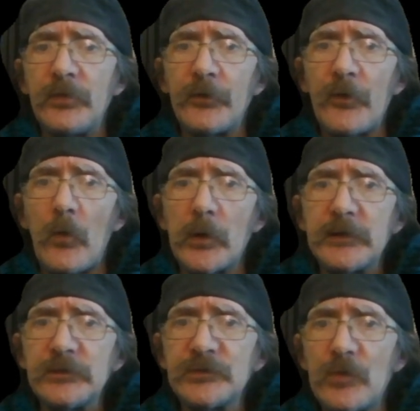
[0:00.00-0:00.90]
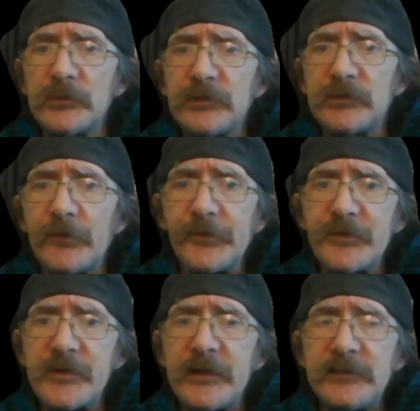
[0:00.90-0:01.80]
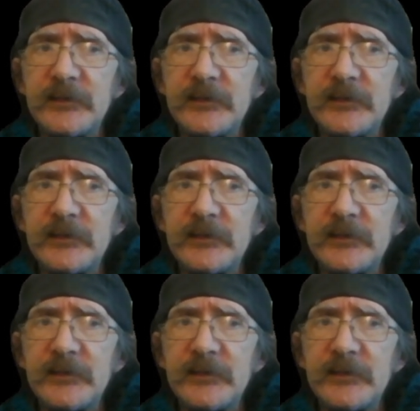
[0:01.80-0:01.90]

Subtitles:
Their organs don't deteriorate.